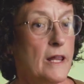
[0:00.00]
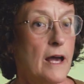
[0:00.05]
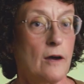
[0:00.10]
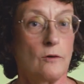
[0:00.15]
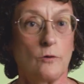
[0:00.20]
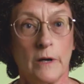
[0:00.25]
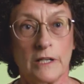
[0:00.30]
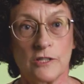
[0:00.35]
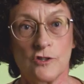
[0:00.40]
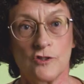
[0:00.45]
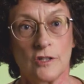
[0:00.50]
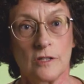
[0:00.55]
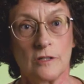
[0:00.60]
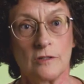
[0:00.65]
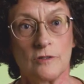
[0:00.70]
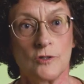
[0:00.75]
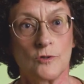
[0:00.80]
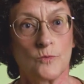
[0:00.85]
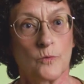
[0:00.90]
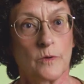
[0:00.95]
without
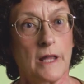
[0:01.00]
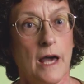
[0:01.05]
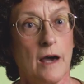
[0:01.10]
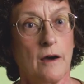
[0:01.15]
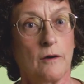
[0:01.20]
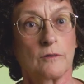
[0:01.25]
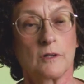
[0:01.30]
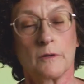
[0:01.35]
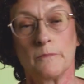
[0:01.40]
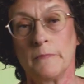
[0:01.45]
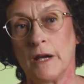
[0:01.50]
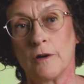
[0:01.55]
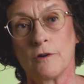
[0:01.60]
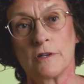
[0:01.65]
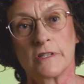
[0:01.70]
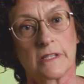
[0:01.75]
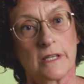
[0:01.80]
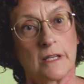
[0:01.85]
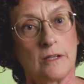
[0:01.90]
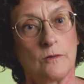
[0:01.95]
questions, without
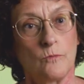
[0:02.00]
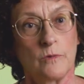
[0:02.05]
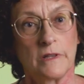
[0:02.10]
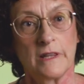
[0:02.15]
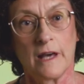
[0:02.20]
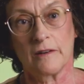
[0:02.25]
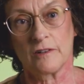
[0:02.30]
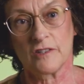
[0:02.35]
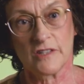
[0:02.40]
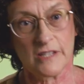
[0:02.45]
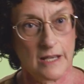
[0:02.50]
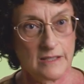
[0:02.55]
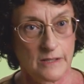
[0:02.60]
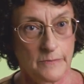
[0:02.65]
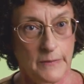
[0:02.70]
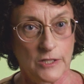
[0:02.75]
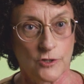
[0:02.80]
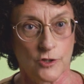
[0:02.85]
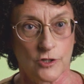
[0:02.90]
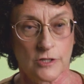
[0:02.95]
comparison, without
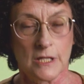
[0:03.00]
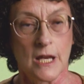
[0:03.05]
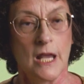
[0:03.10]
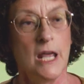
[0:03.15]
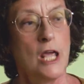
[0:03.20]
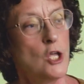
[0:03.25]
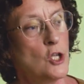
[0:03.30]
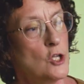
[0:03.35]
assessment. Just,